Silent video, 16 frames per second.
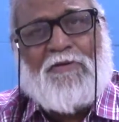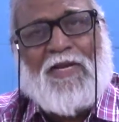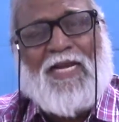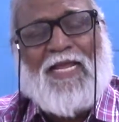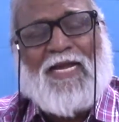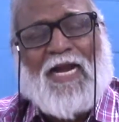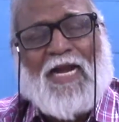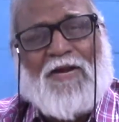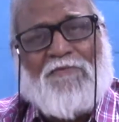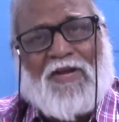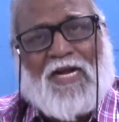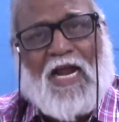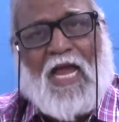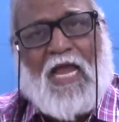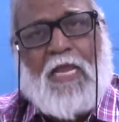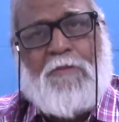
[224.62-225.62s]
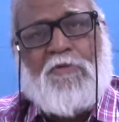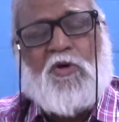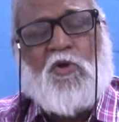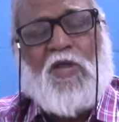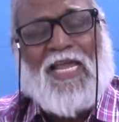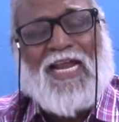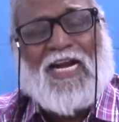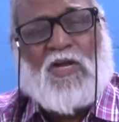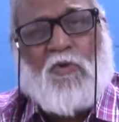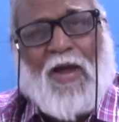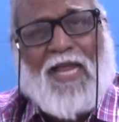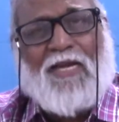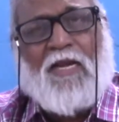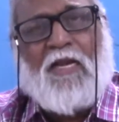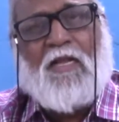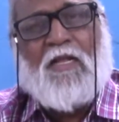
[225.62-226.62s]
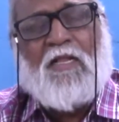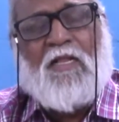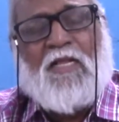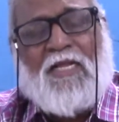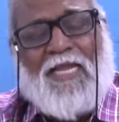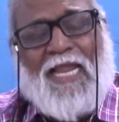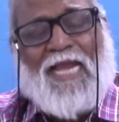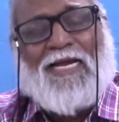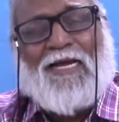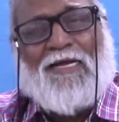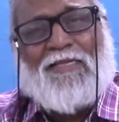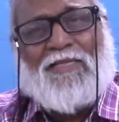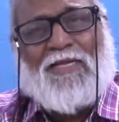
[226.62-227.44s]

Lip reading: any kind of a rhyme. You are acquiring acres